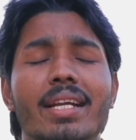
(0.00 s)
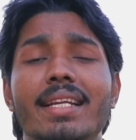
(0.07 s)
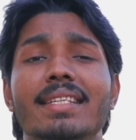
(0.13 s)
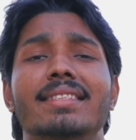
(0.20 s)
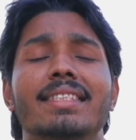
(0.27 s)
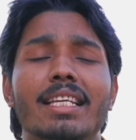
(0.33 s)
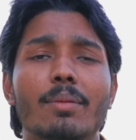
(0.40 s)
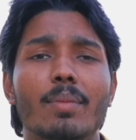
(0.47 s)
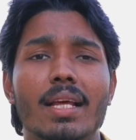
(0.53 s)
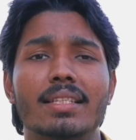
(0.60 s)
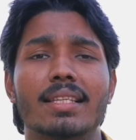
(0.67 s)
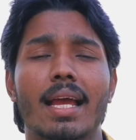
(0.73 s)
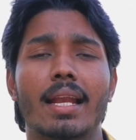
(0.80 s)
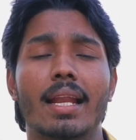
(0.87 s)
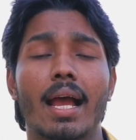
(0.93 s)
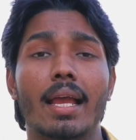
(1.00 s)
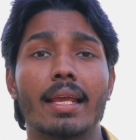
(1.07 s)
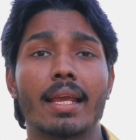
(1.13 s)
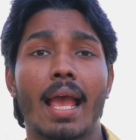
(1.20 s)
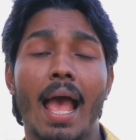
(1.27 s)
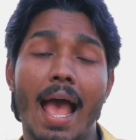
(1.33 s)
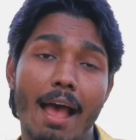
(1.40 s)
pretty seamless, and
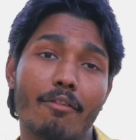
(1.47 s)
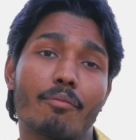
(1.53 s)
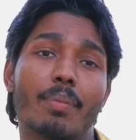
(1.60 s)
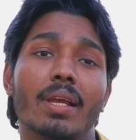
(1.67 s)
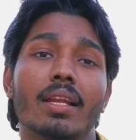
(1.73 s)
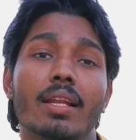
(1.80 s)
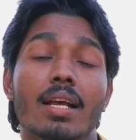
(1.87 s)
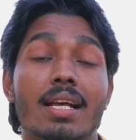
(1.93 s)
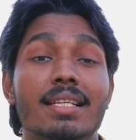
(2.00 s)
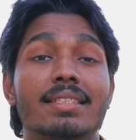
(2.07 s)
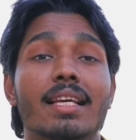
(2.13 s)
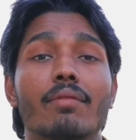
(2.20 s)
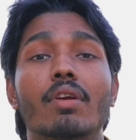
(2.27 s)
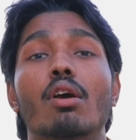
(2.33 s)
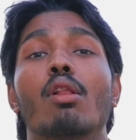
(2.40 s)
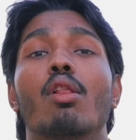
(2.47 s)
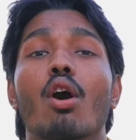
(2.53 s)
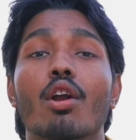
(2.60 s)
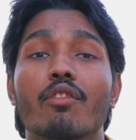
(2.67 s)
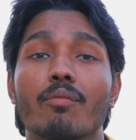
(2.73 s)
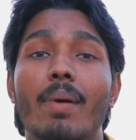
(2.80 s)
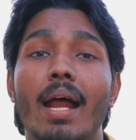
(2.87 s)
I have been saving a
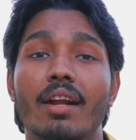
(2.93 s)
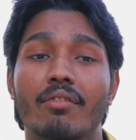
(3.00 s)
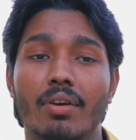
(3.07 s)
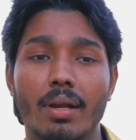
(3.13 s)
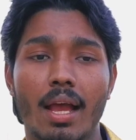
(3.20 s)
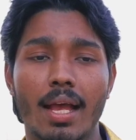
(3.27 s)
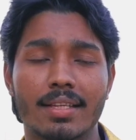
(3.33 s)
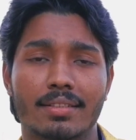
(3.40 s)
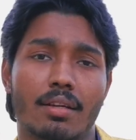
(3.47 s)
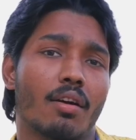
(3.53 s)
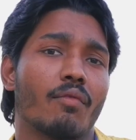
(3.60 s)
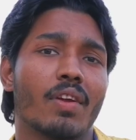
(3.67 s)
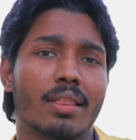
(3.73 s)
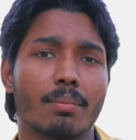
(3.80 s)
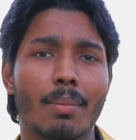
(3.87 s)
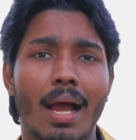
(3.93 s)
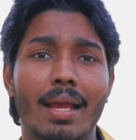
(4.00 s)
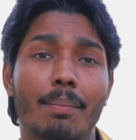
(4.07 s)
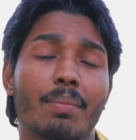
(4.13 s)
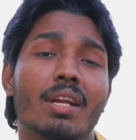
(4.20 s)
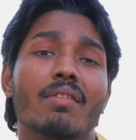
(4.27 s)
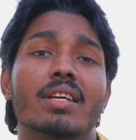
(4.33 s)
lot of battery, as with
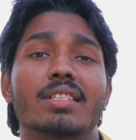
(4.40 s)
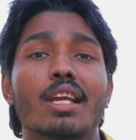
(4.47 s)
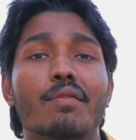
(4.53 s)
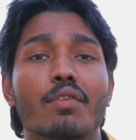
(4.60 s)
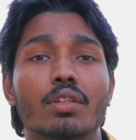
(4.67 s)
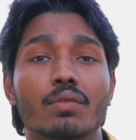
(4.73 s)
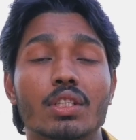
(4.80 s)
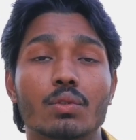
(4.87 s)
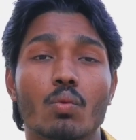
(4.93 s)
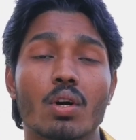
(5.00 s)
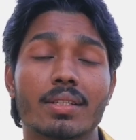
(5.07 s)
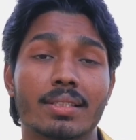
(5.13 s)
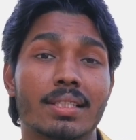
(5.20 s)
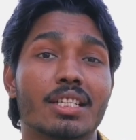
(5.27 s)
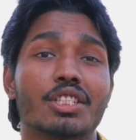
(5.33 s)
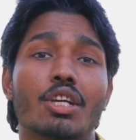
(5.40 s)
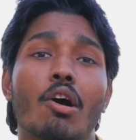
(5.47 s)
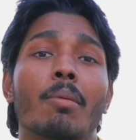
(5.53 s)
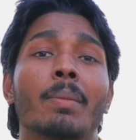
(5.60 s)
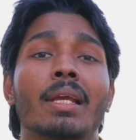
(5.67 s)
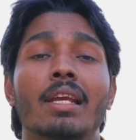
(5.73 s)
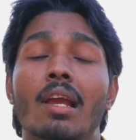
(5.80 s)
my previous earphones, which was the
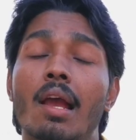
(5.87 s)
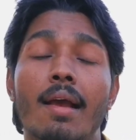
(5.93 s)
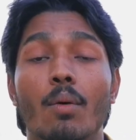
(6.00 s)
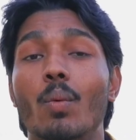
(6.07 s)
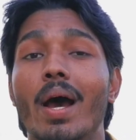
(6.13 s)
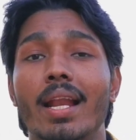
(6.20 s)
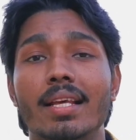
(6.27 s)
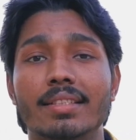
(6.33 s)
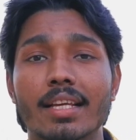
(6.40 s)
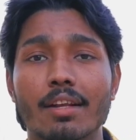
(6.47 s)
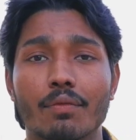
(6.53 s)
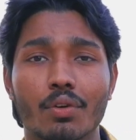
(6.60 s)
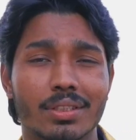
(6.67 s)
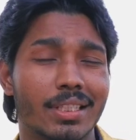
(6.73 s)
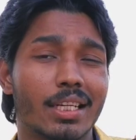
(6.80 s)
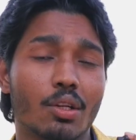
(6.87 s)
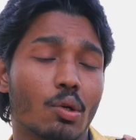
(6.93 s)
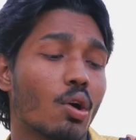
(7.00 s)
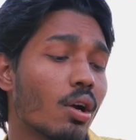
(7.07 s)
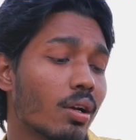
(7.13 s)
Xiaomi wireless earphone. They